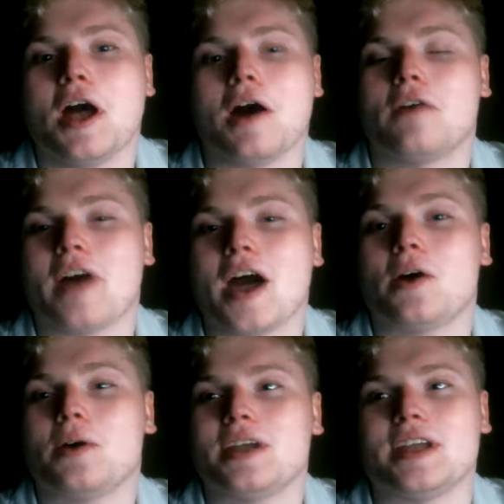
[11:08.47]
of
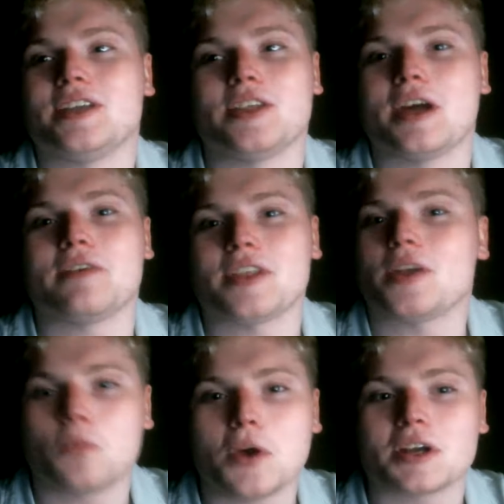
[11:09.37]
how,
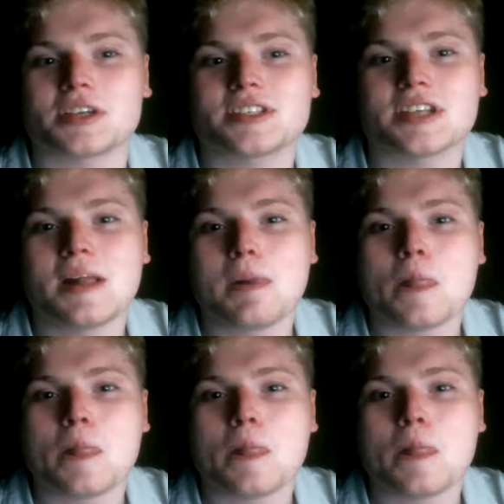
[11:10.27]
everything works,